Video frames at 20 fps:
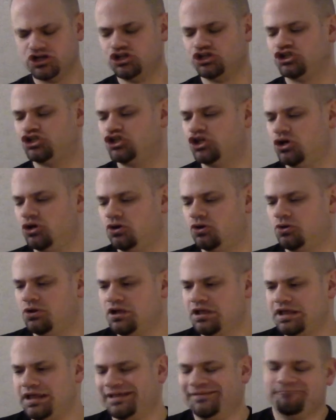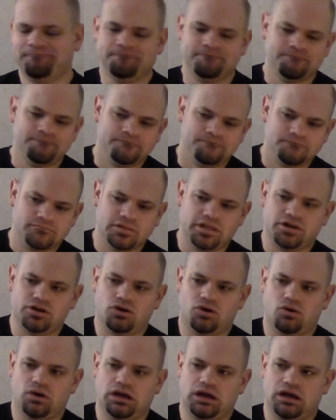So,
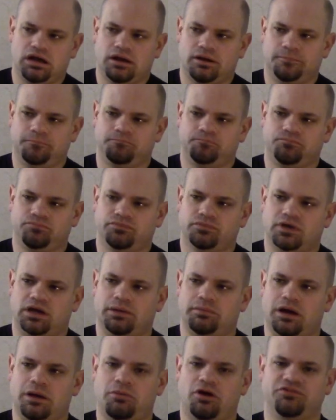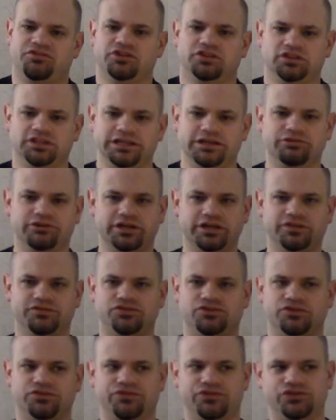I'm often leery of
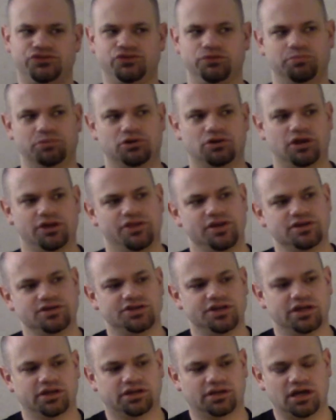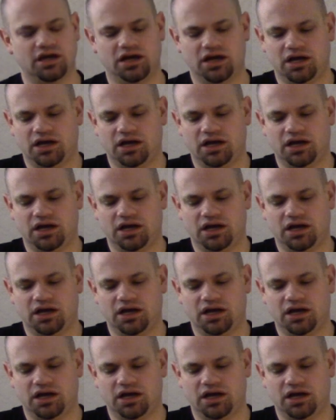sort of the super authentic